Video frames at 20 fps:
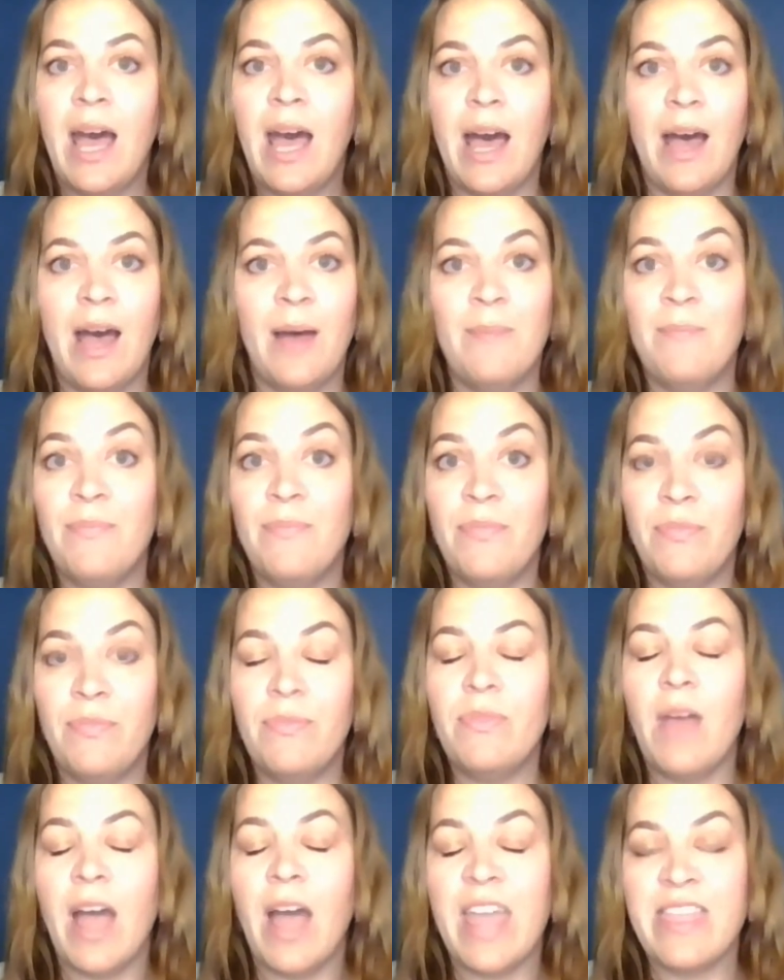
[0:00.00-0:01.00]
Um,
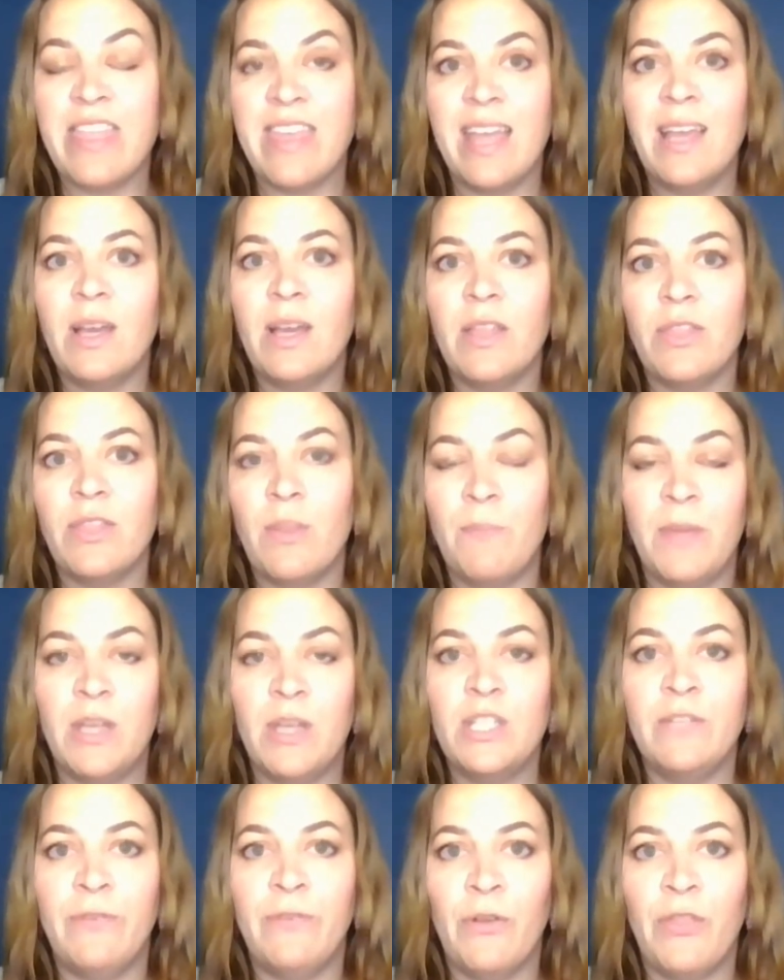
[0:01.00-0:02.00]
I think the
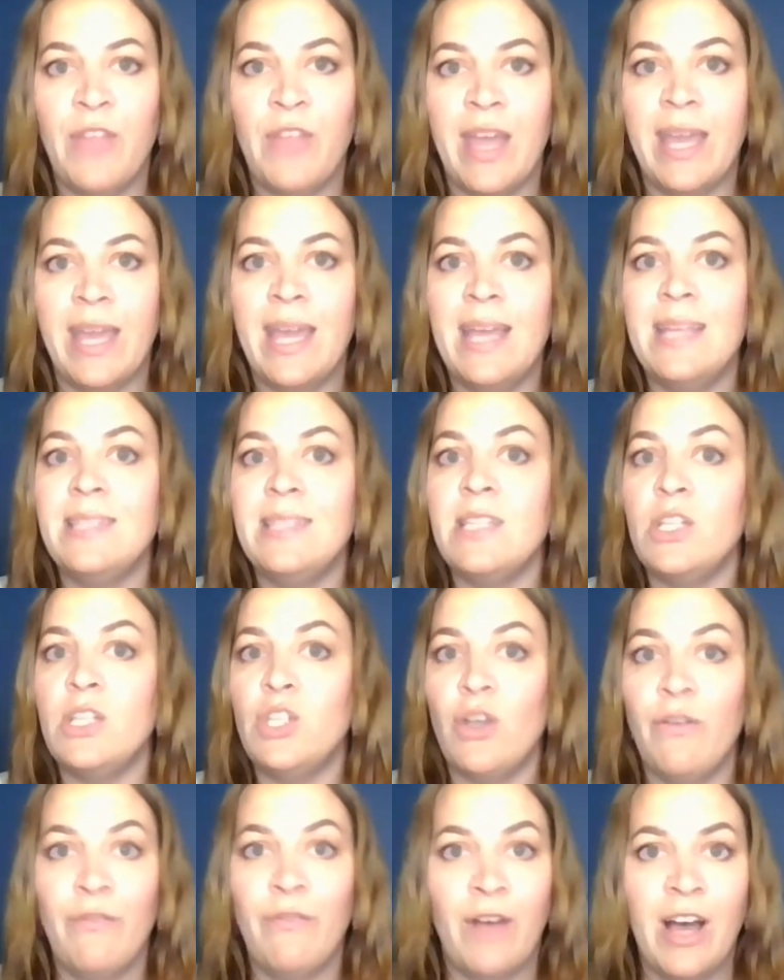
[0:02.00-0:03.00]
beautiful thing is
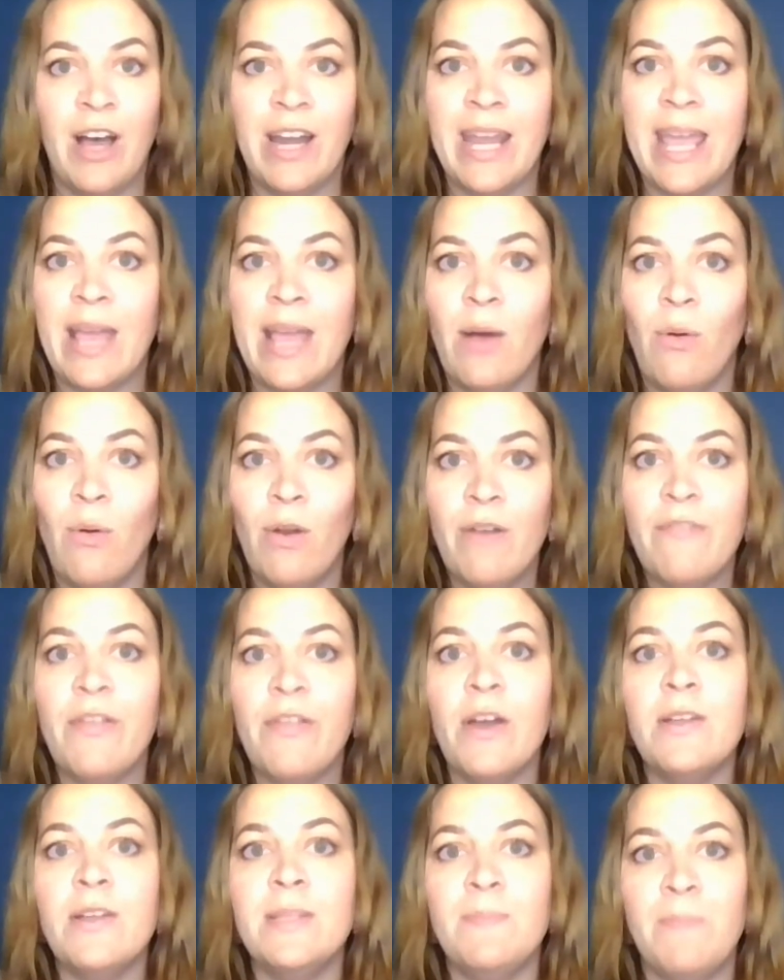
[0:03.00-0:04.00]
Jovani, all of
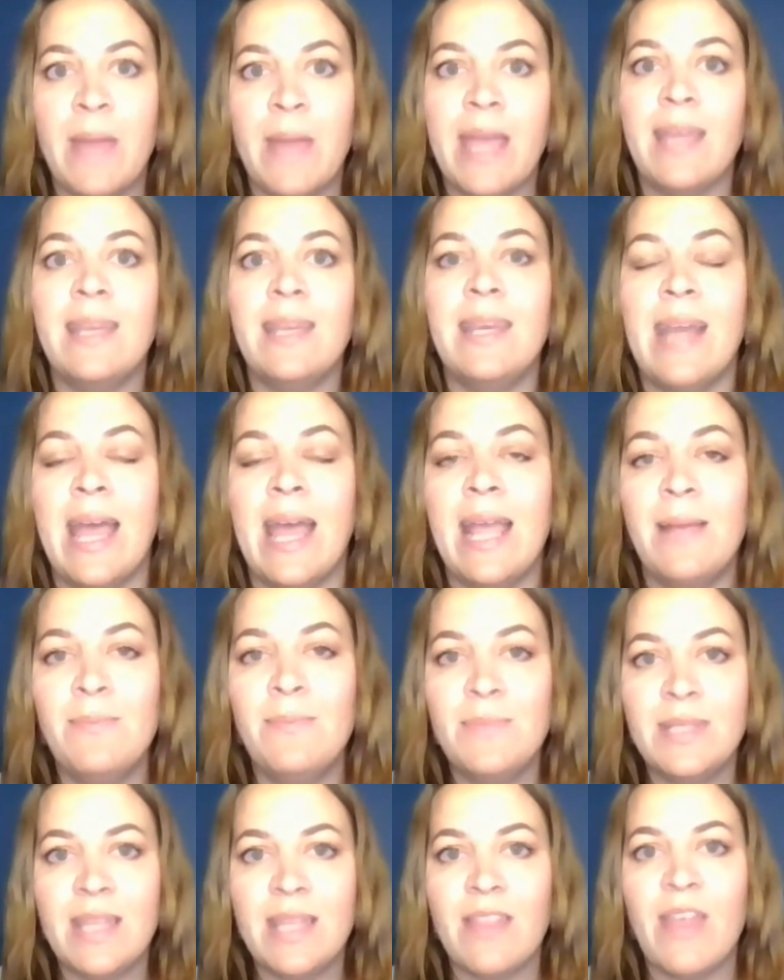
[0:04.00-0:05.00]
those big
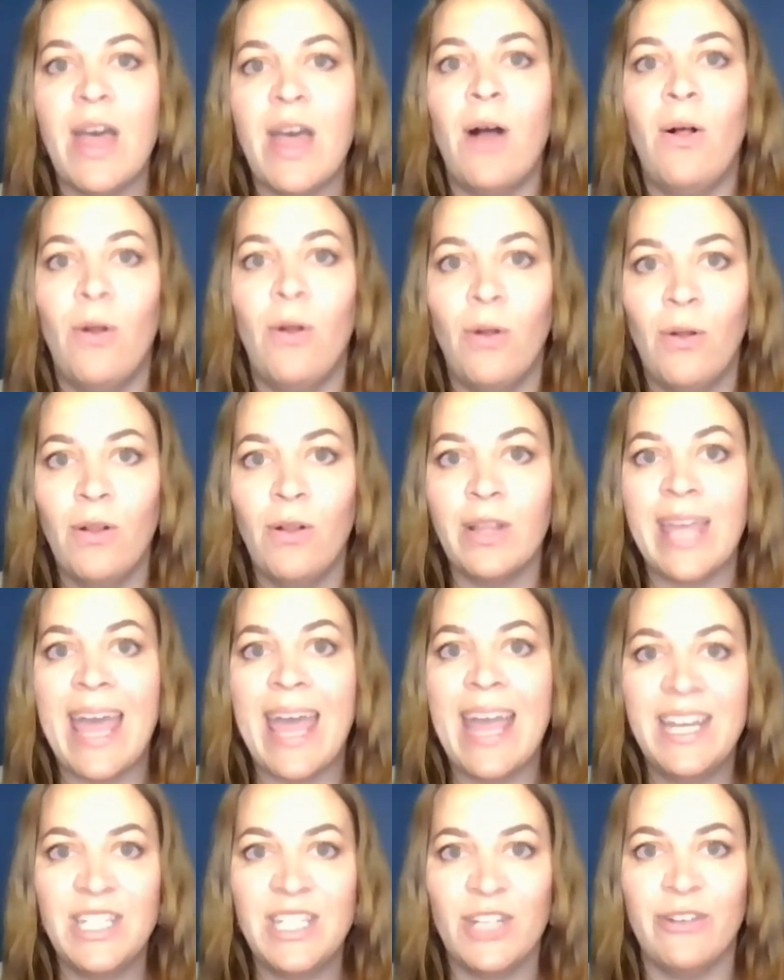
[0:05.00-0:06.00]
names, they're all
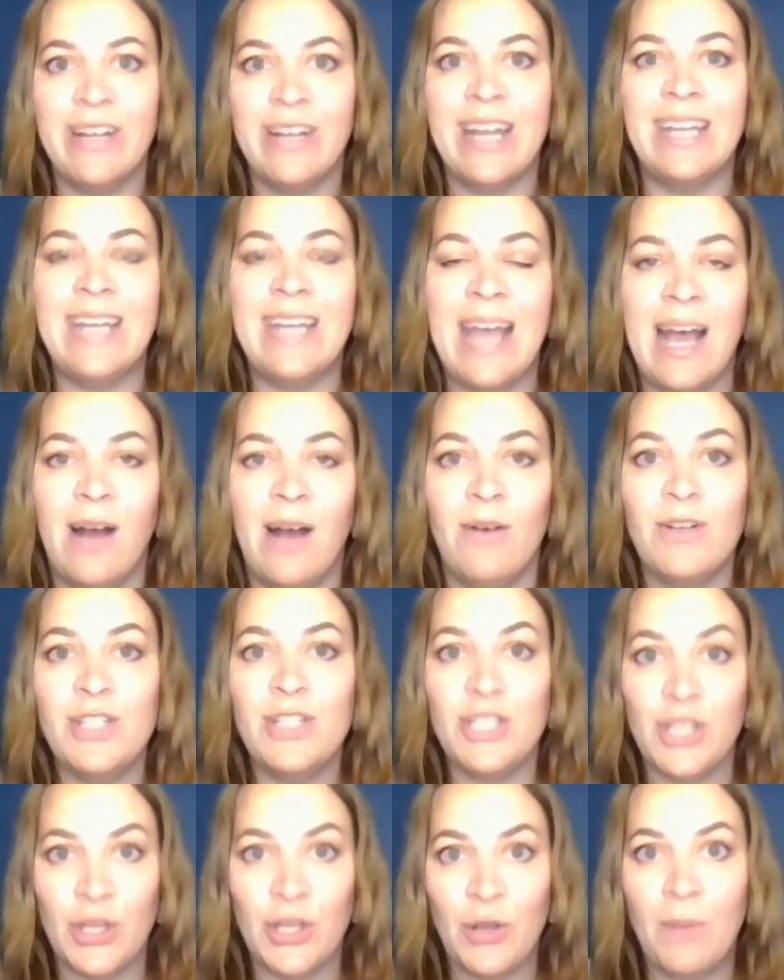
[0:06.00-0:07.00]
catering now
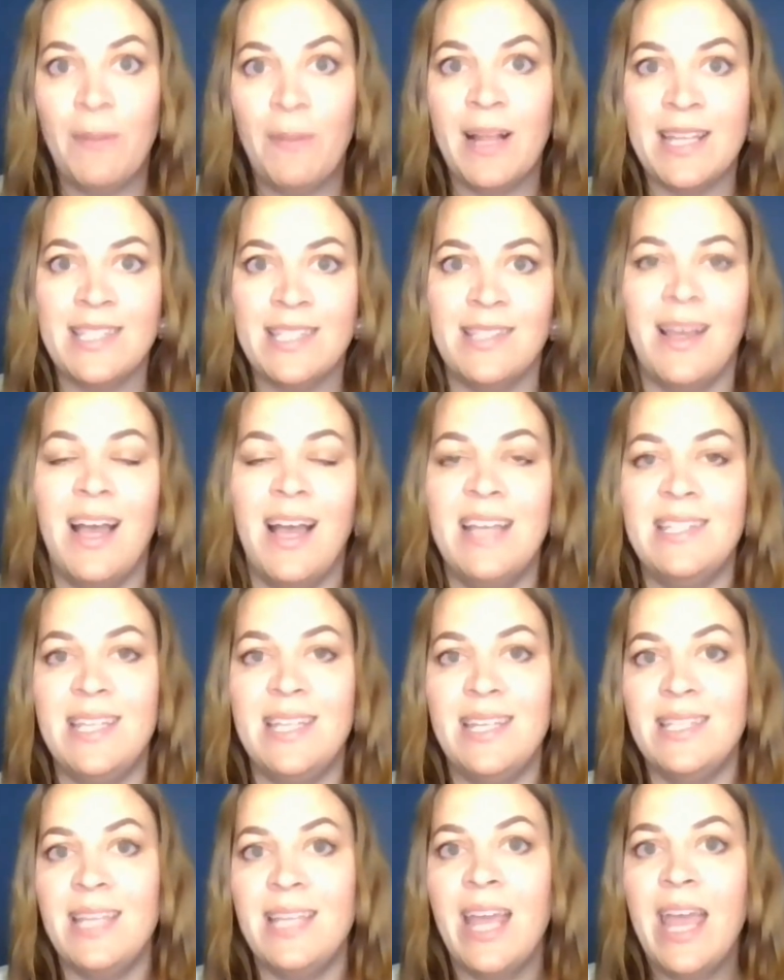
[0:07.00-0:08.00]
to plus
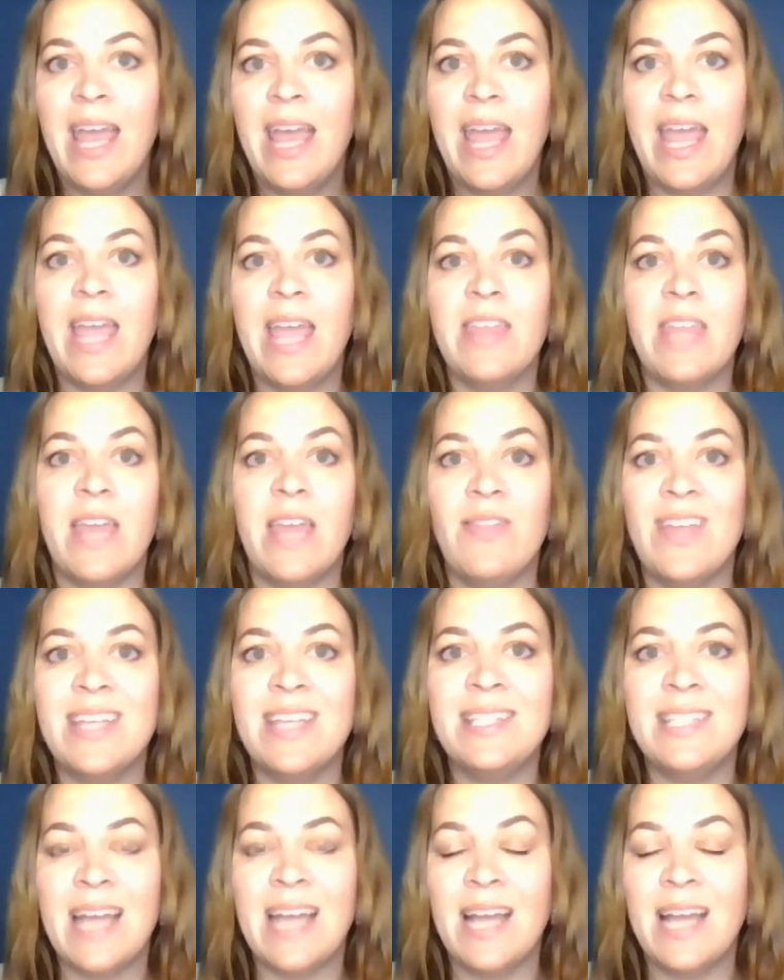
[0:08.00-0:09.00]
sizes, either in their
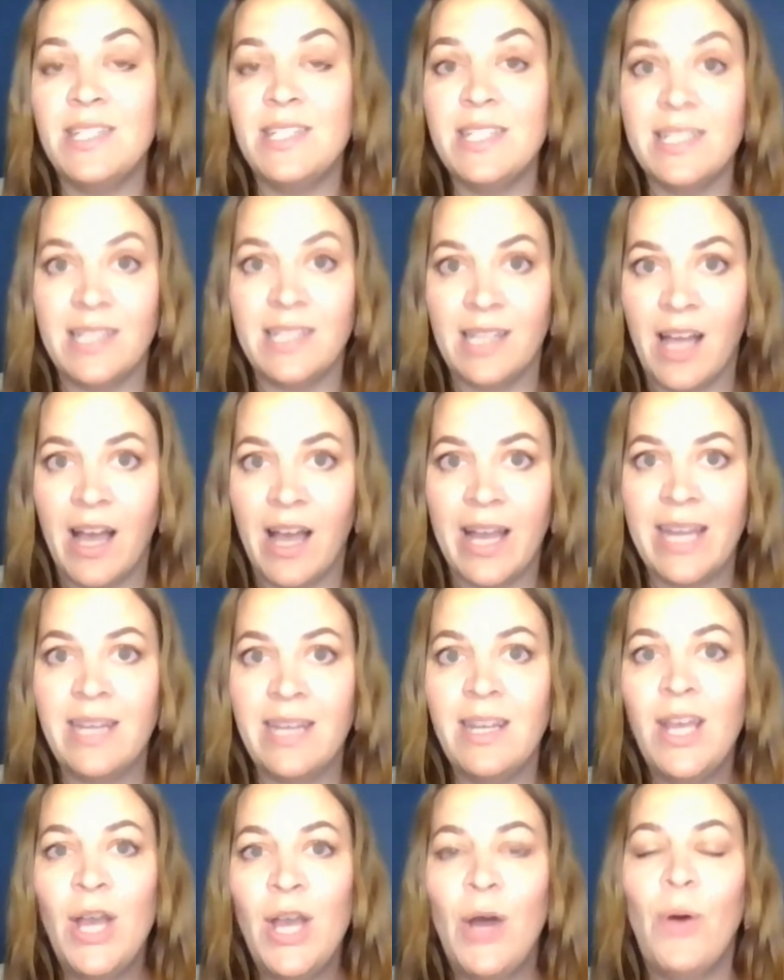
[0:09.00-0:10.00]
standard
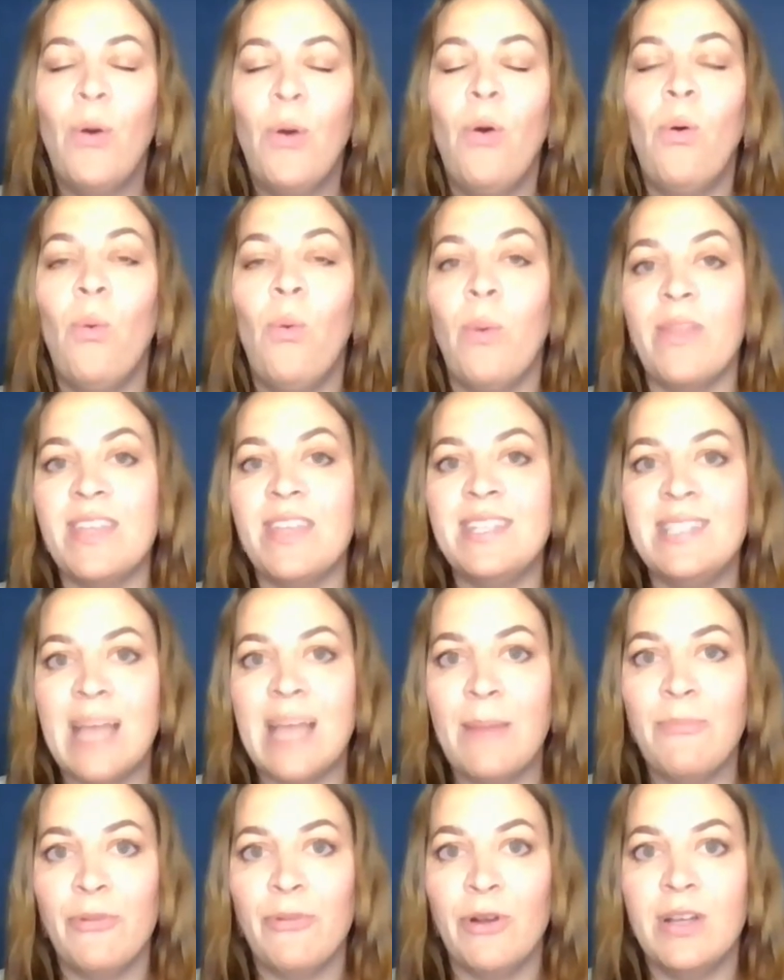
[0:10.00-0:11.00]
line or with a
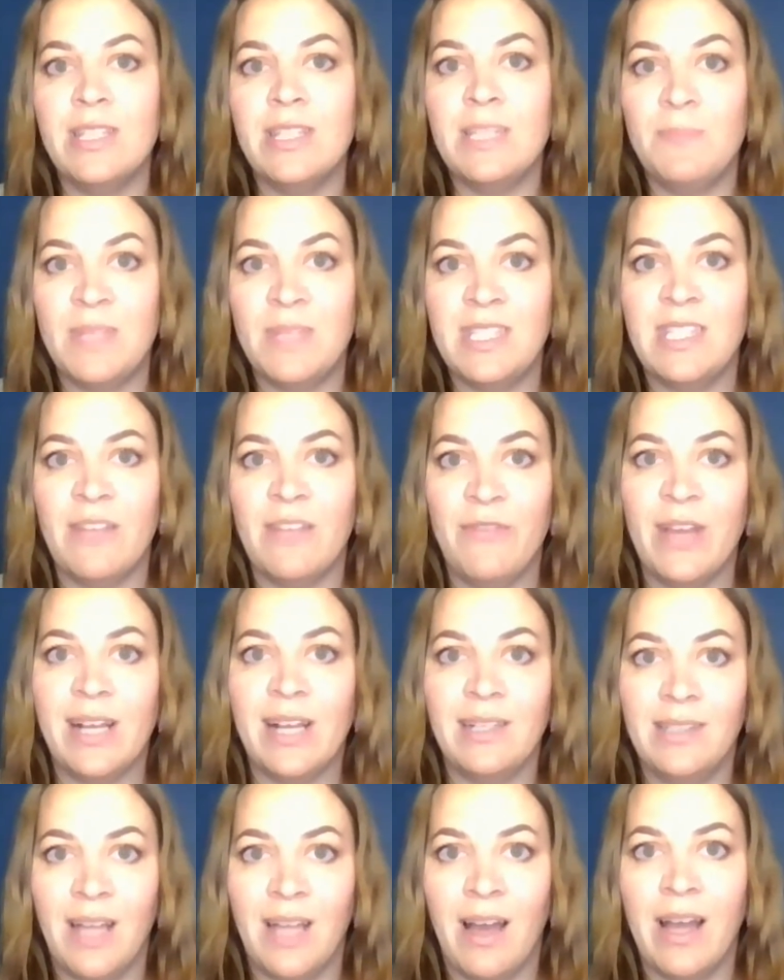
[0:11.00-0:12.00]
separate specific
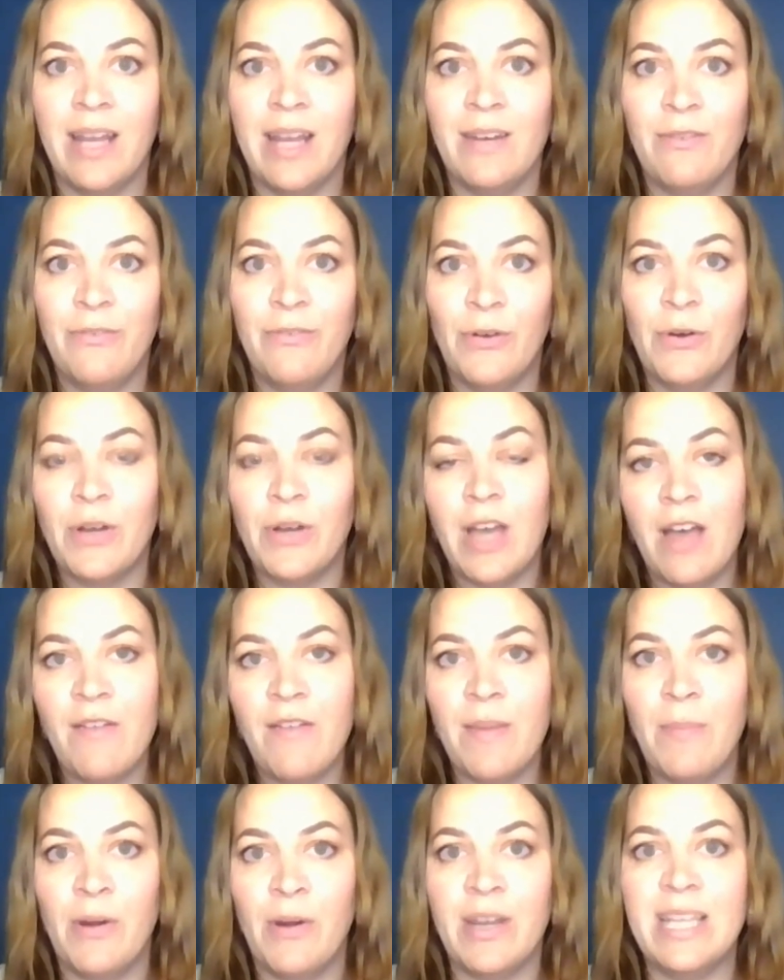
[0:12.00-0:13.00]
line for
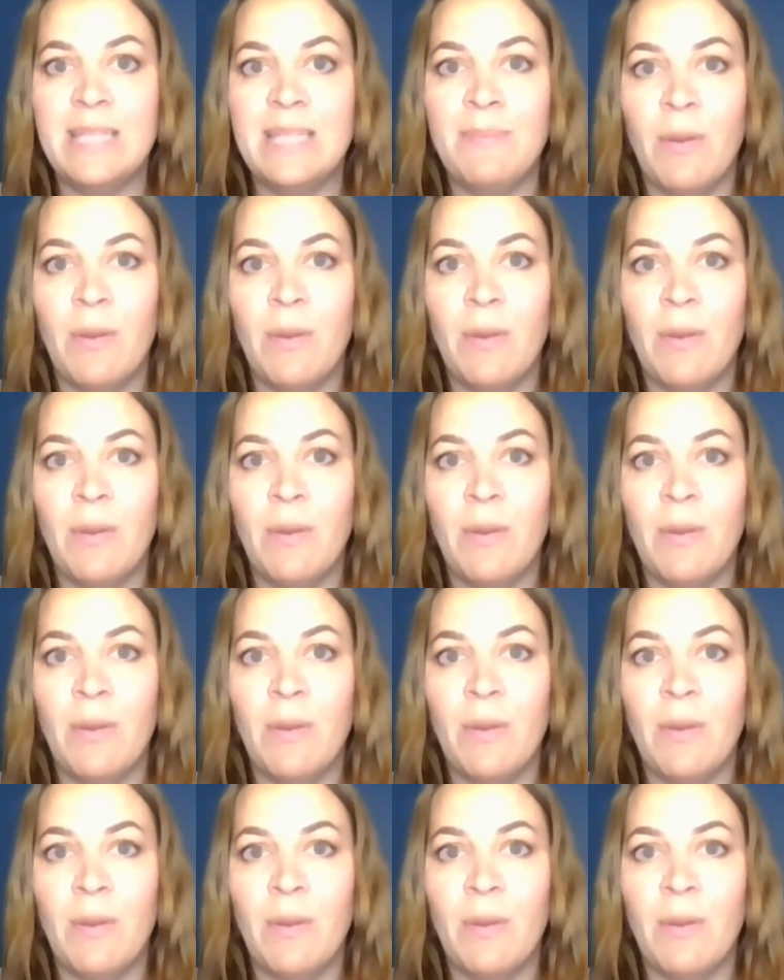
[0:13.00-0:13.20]
curvy bodies.